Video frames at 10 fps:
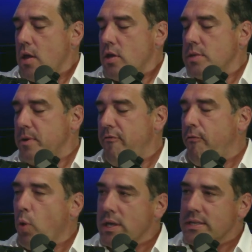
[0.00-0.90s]
There's been
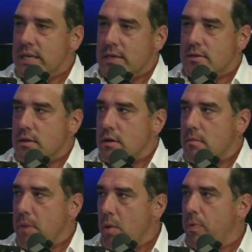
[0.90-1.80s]
46
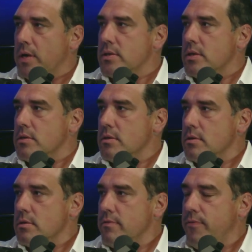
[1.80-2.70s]
male presidents,
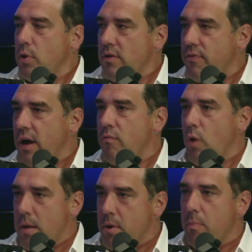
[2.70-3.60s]
45
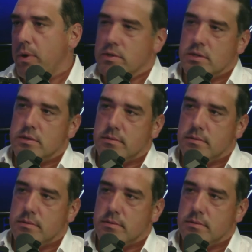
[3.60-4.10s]
white male presidents.